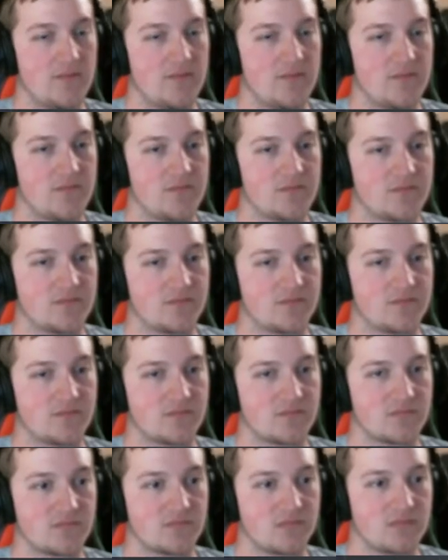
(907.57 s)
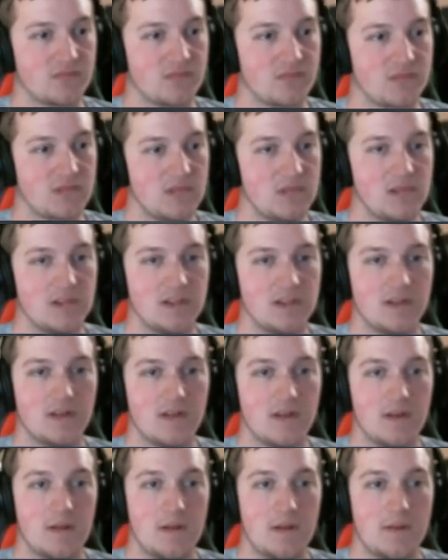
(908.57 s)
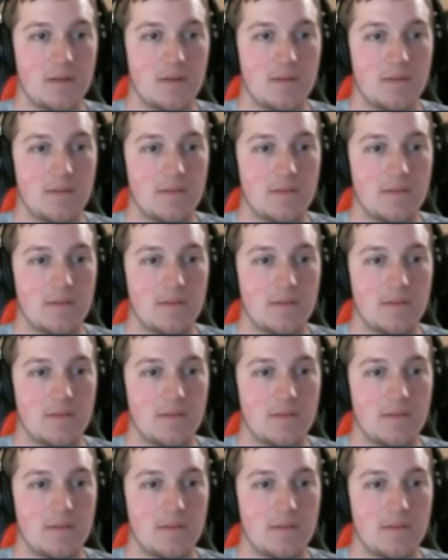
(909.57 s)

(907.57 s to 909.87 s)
Nothing is said.